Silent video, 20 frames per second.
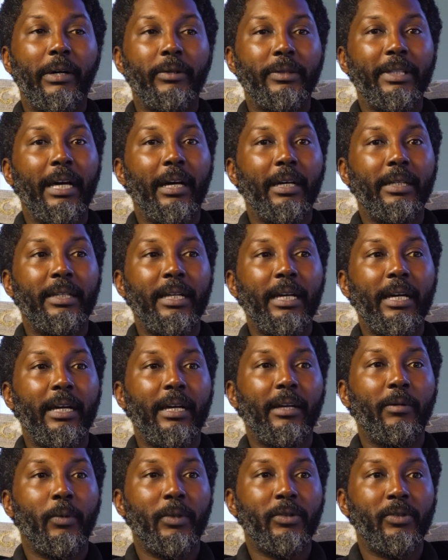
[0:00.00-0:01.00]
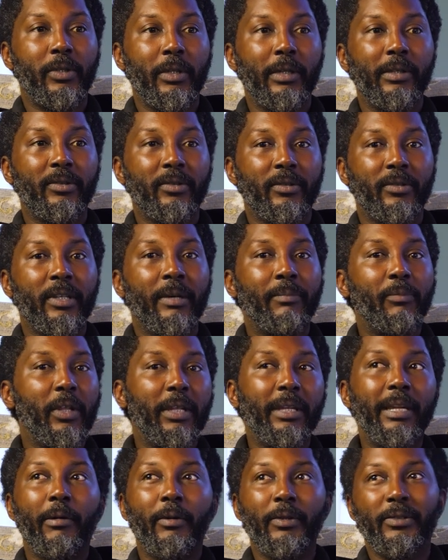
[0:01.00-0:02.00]
out the idea. It was just
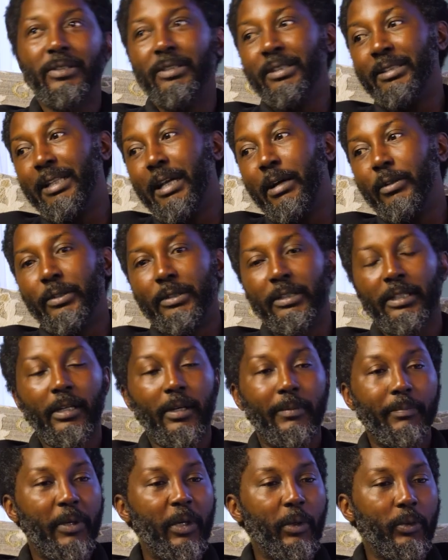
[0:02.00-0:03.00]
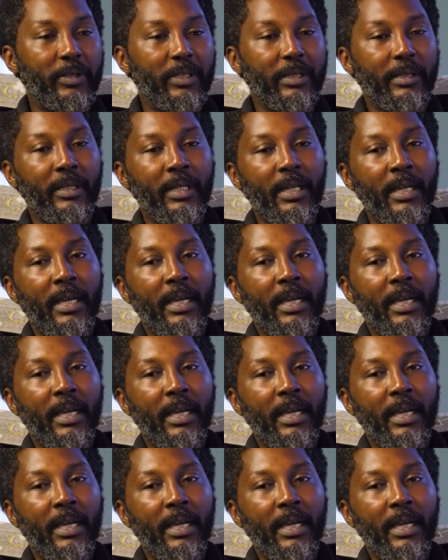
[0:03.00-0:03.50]
something that was sitting down on a computer.